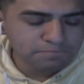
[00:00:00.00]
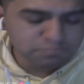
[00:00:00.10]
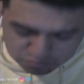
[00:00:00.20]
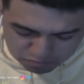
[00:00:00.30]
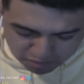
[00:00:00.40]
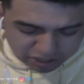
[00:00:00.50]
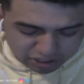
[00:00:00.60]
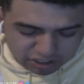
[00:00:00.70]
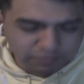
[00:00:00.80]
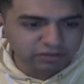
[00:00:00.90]
I
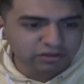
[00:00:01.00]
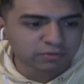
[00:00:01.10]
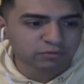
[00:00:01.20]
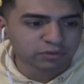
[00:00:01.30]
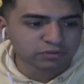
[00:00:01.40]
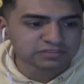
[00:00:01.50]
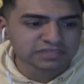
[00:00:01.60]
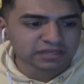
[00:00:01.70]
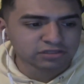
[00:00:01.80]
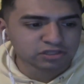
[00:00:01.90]
completely agree with what you
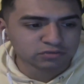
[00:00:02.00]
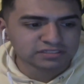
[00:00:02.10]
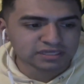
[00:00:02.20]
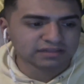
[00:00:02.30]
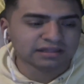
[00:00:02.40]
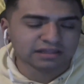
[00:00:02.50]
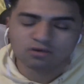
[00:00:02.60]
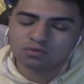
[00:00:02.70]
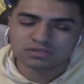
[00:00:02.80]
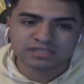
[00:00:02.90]
said. You said that Leon
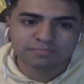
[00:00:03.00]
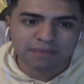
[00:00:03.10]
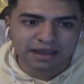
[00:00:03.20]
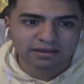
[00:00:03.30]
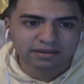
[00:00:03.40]
won't sit back.